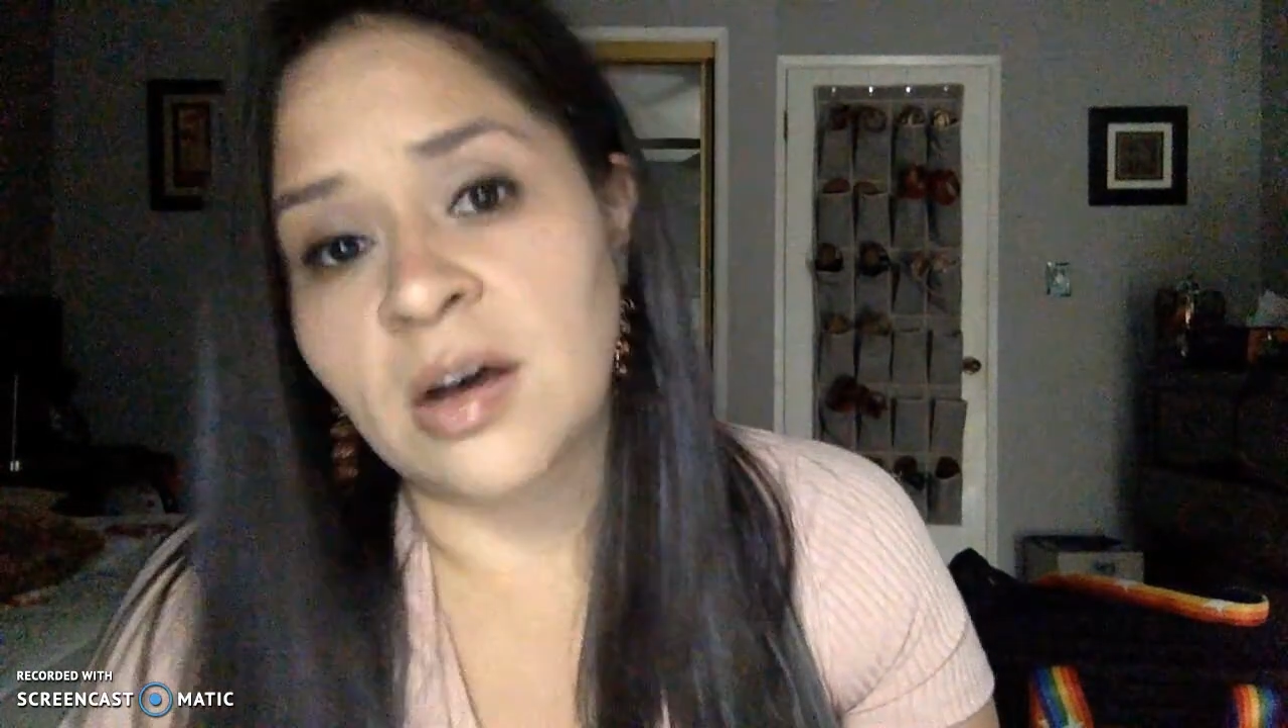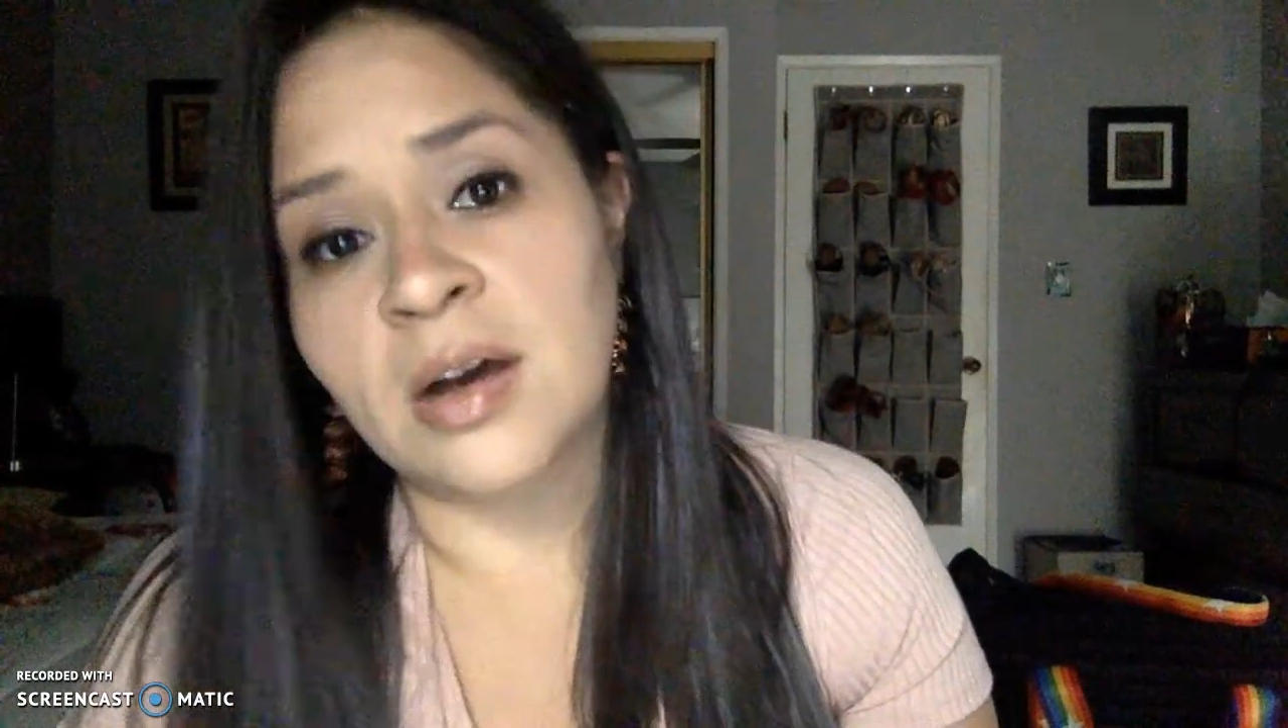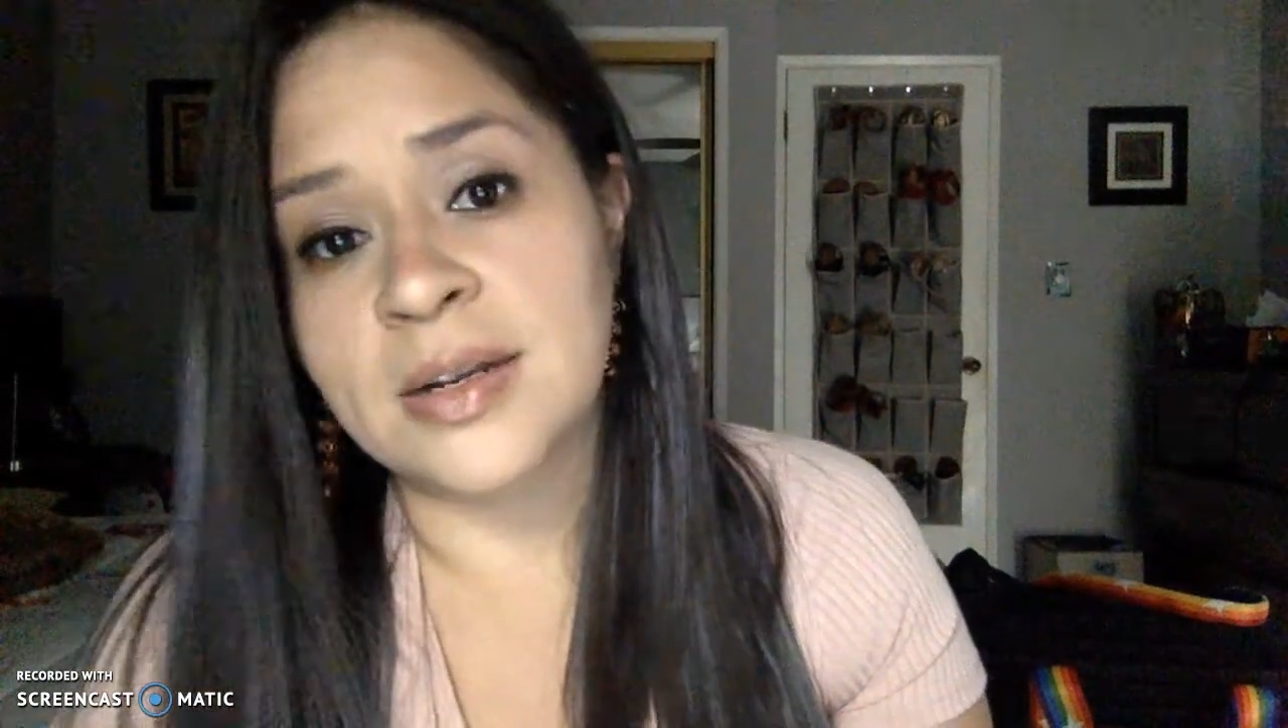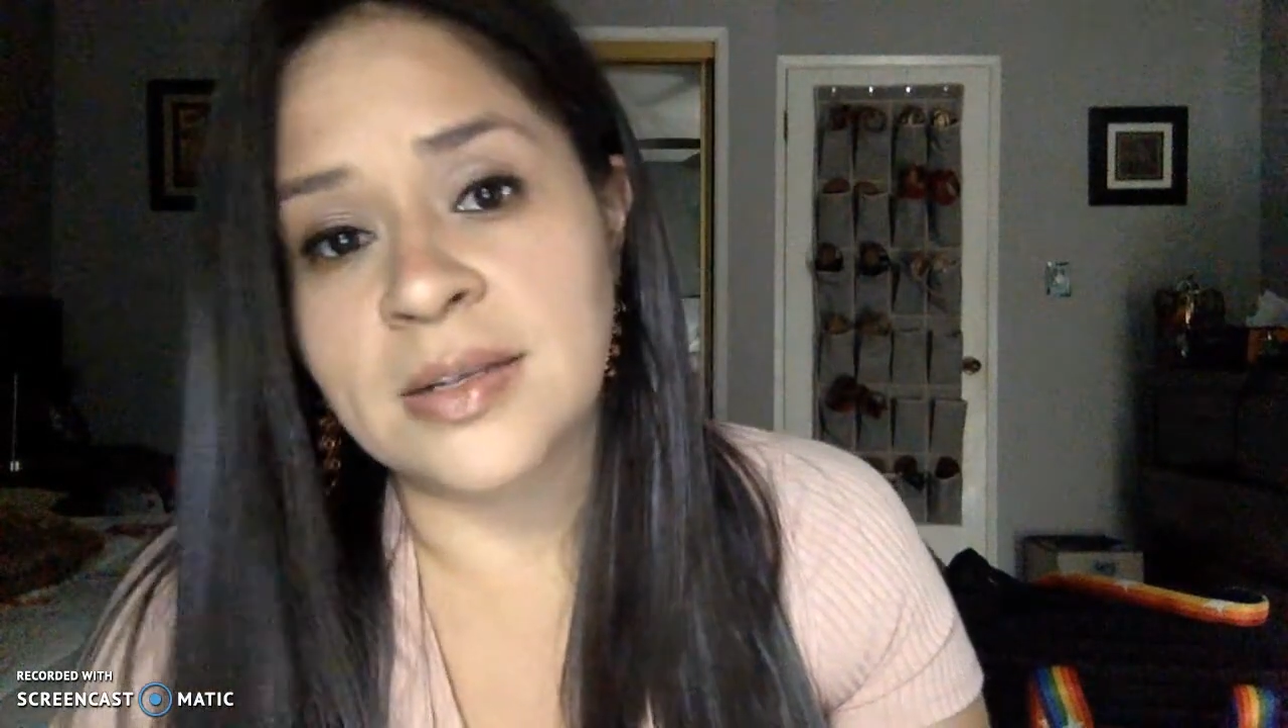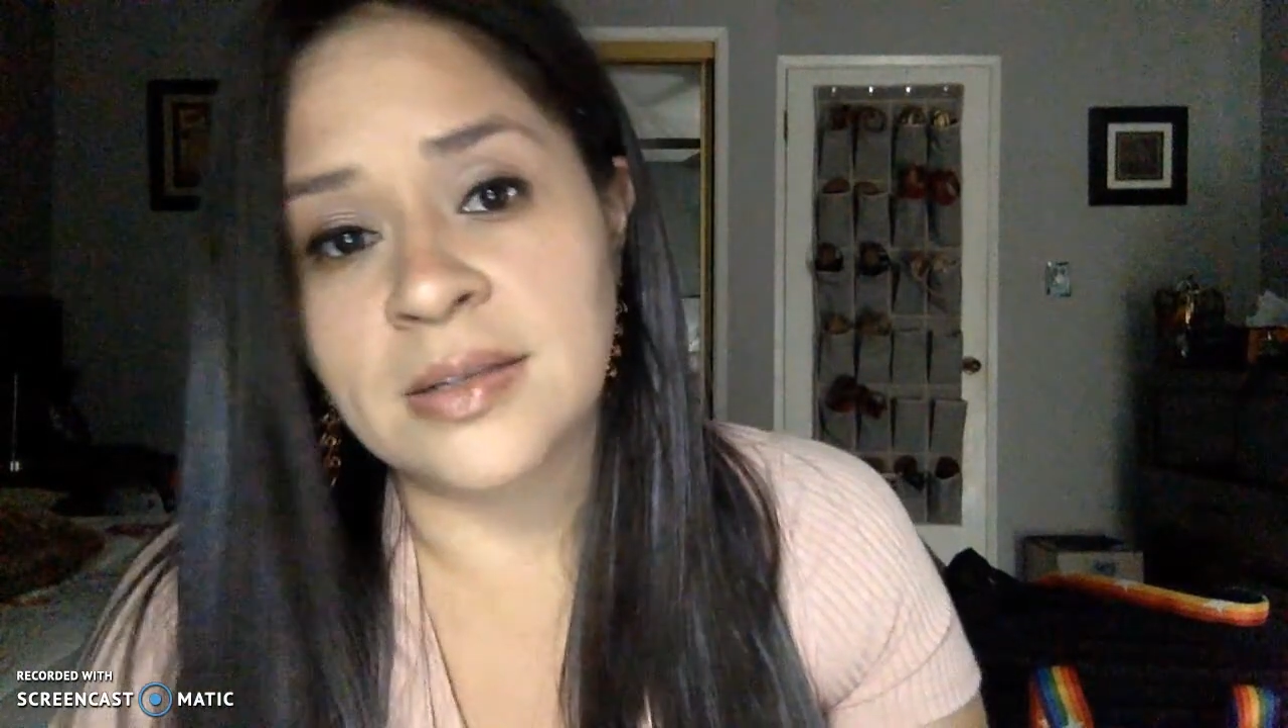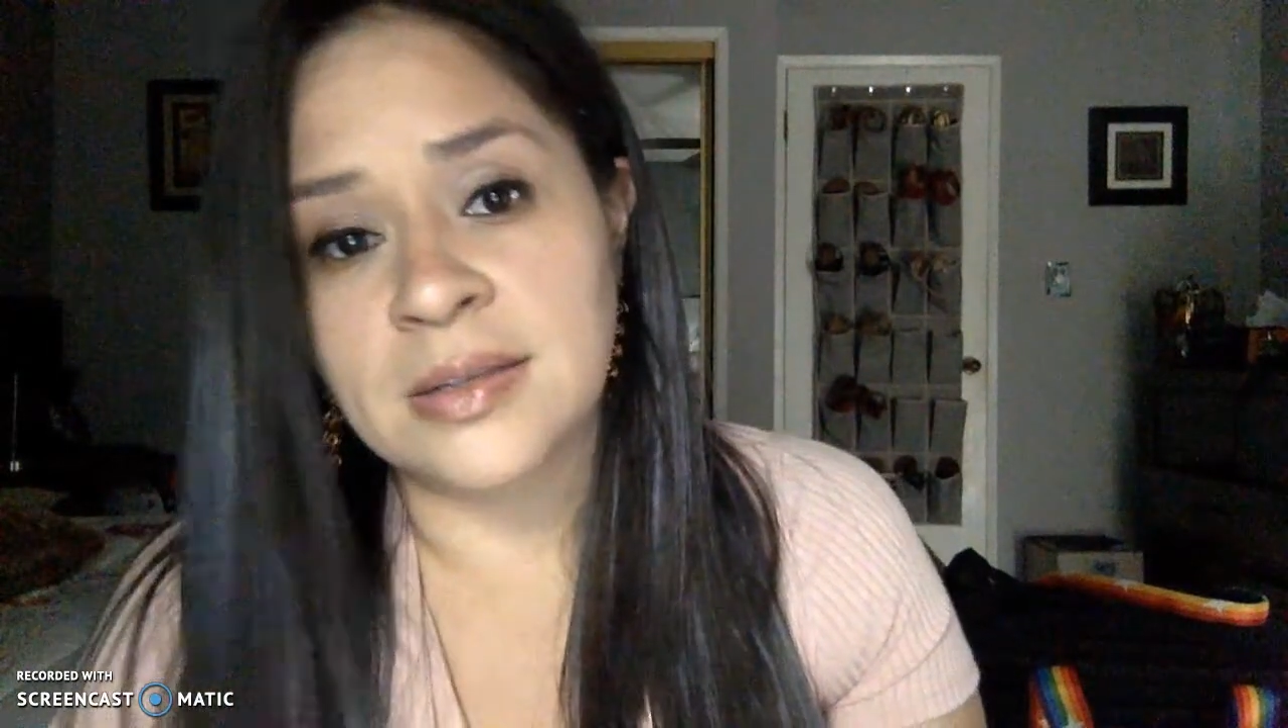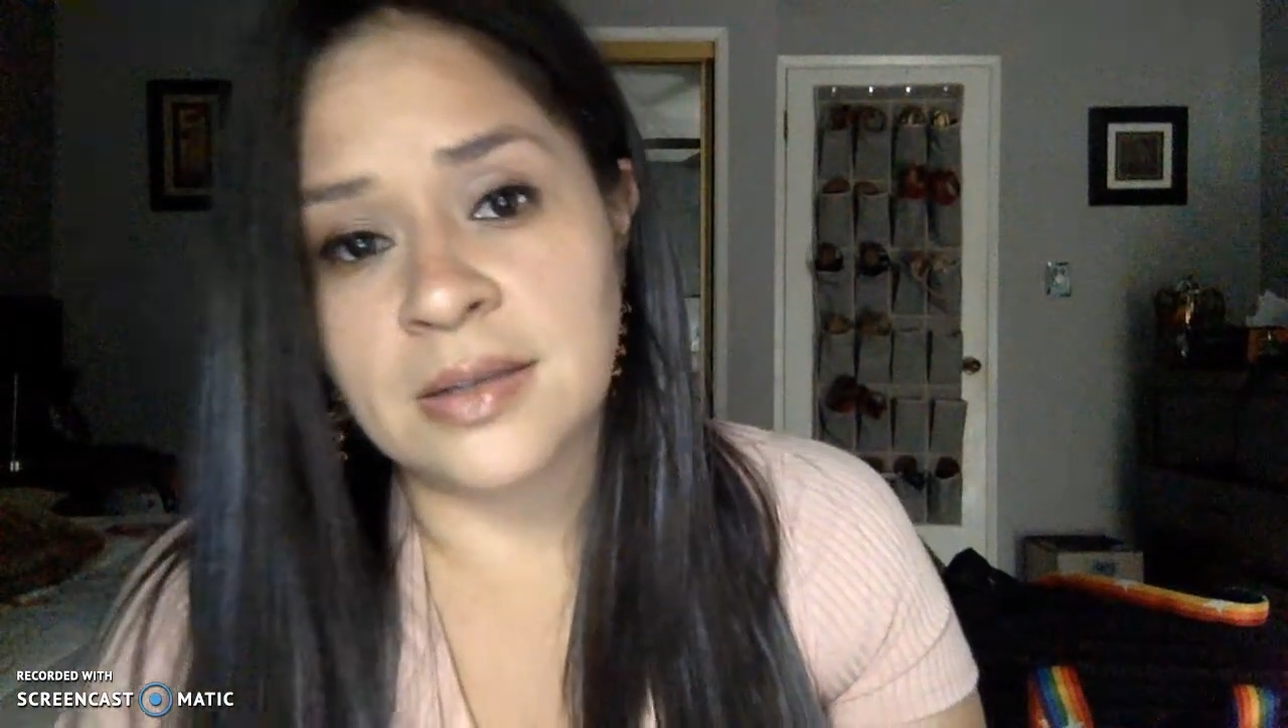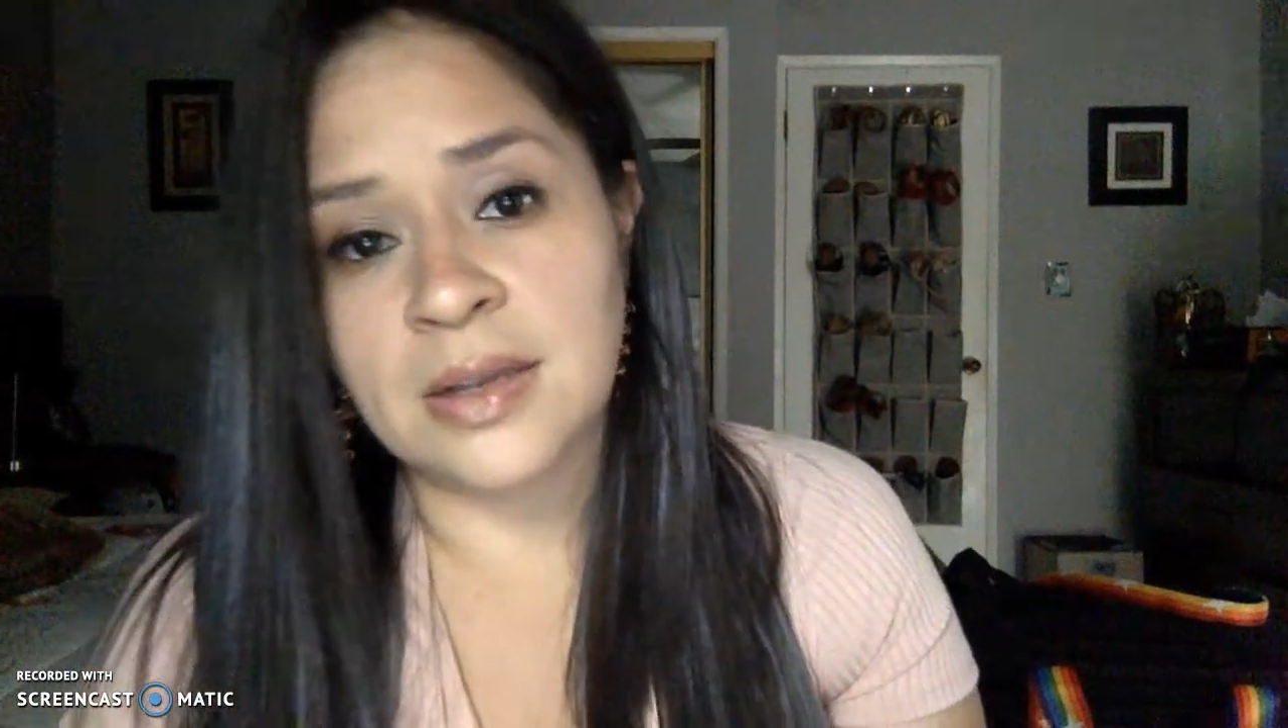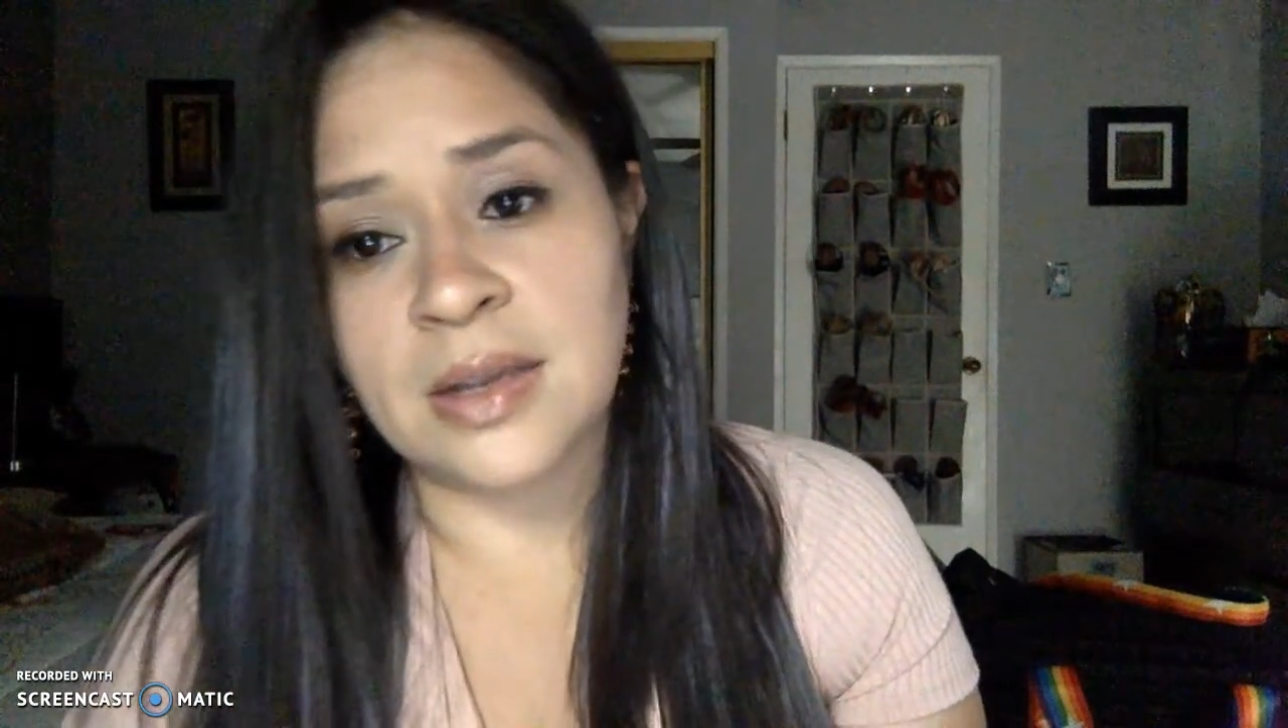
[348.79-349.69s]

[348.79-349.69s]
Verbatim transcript: honest